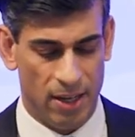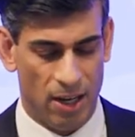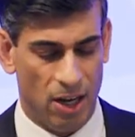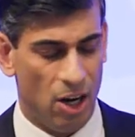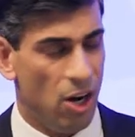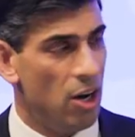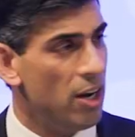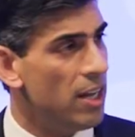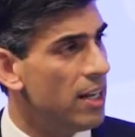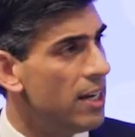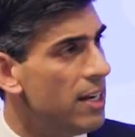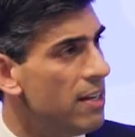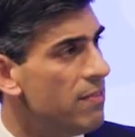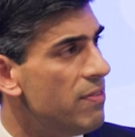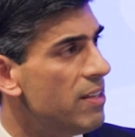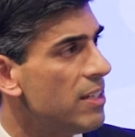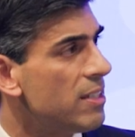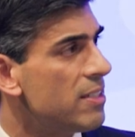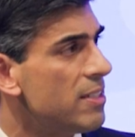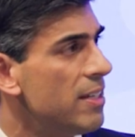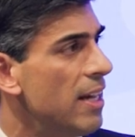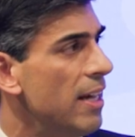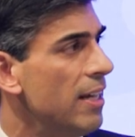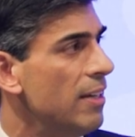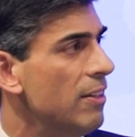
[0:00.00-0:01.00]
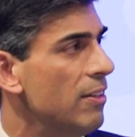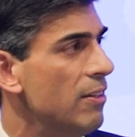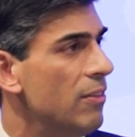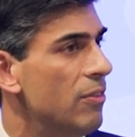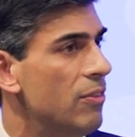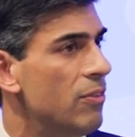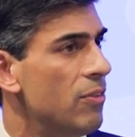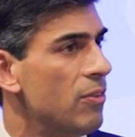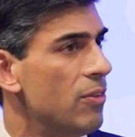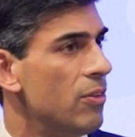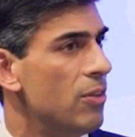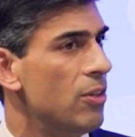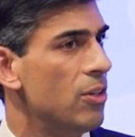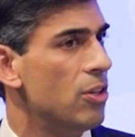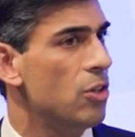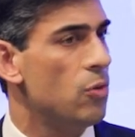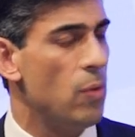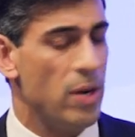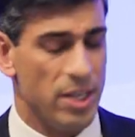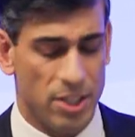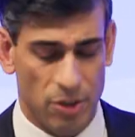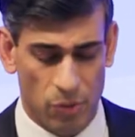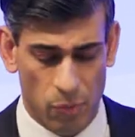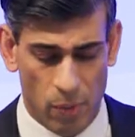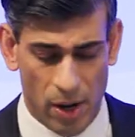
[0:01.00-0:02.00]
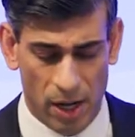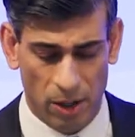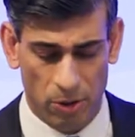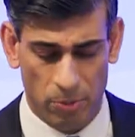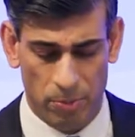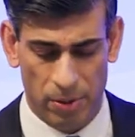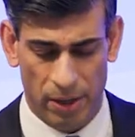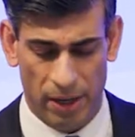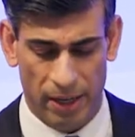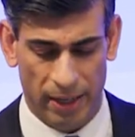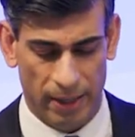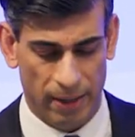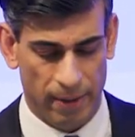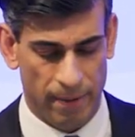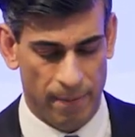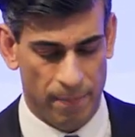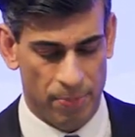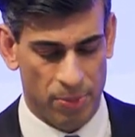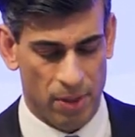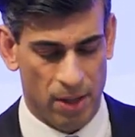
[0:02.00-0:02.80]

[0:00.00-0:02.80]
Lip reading: Higher living standards, greater well-being,